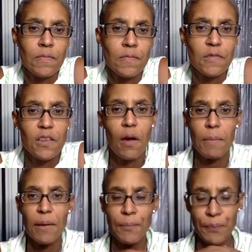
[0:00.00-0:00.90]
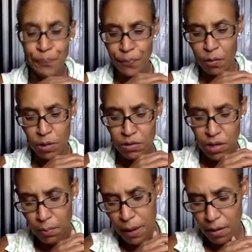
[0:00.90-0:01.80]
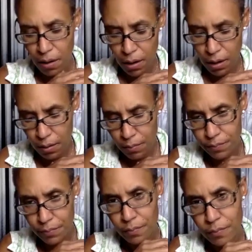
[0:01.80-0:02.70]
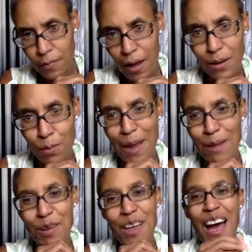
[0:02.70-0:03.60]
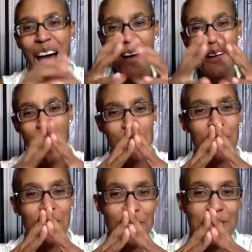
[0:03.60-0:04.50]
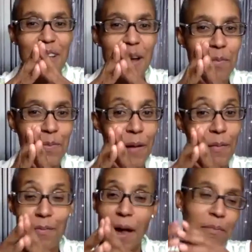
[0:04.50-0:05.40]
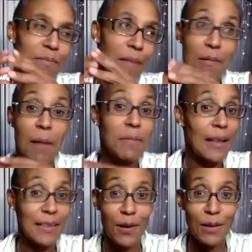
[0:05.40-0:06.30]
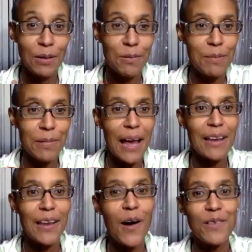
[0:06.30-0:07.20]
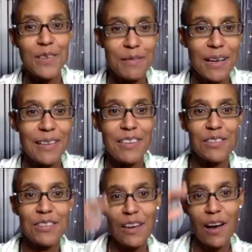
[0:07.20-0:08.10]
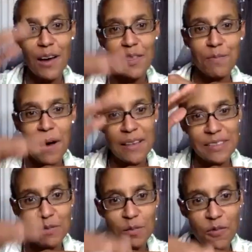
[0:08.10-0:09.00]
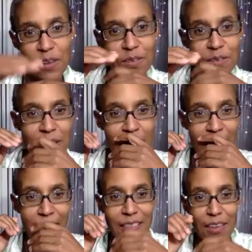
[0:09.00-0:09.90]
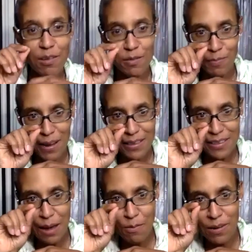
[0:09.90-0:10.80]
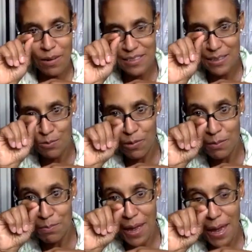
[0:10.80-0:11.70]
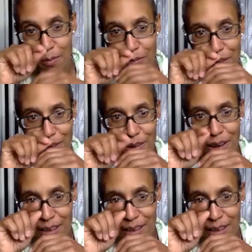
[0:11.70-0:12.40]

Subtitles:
So, when you talk about, I know I'm one of those type of, maybe I'm not the only one, but I know sometimes you see all the positive reviews and then you might see that one that says one bad review.